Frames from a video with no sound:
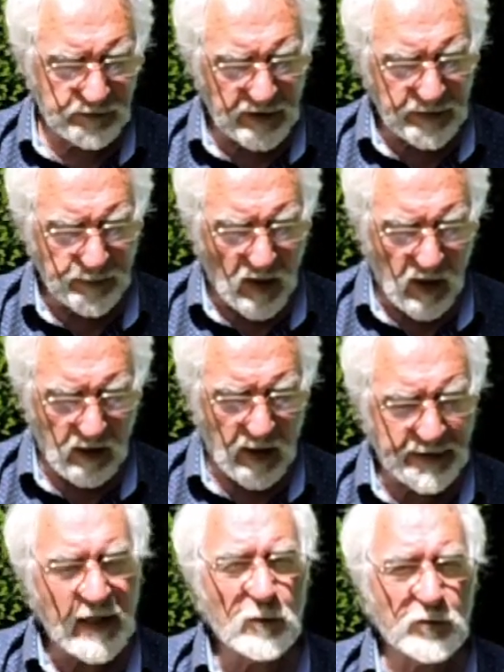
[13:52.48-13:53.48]
Sid Ball, I
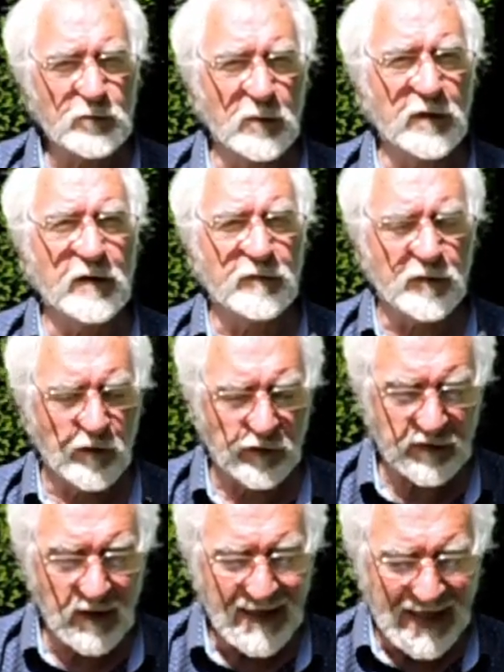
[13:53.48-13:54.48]
think, was one of the first.